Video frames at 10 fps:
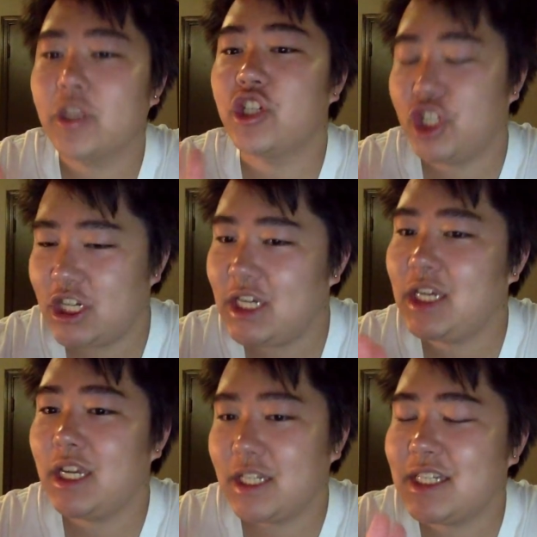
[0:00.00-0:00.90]

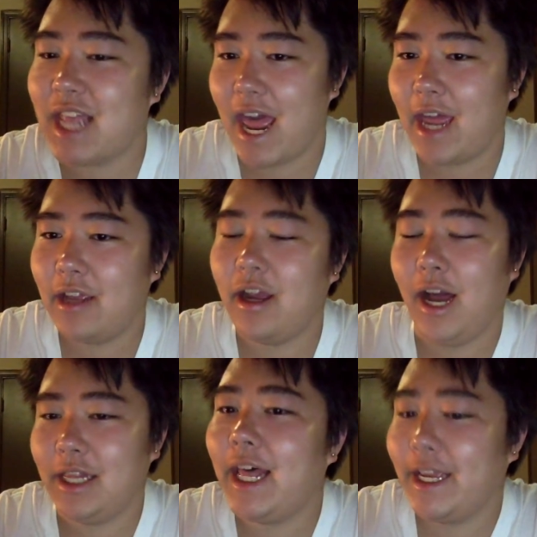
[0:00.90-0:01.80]
She can stay.
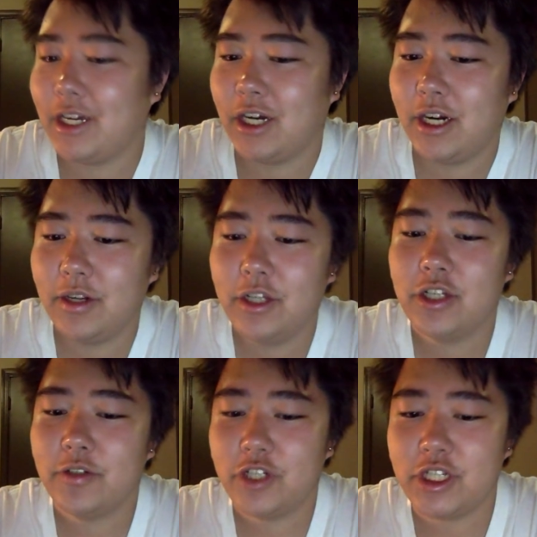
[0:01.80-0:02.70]
I like her.
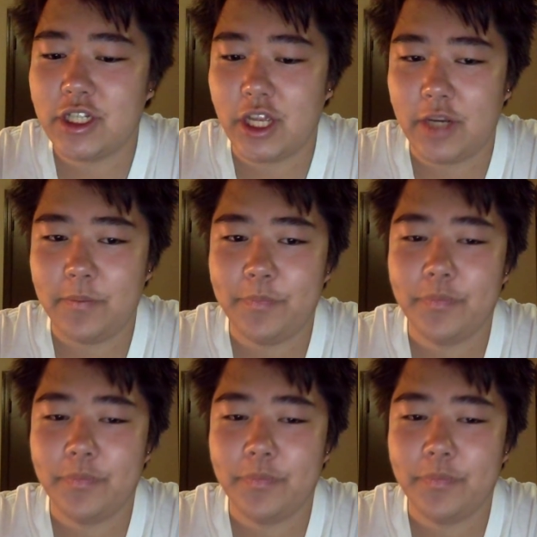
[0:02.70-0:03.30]
She's good.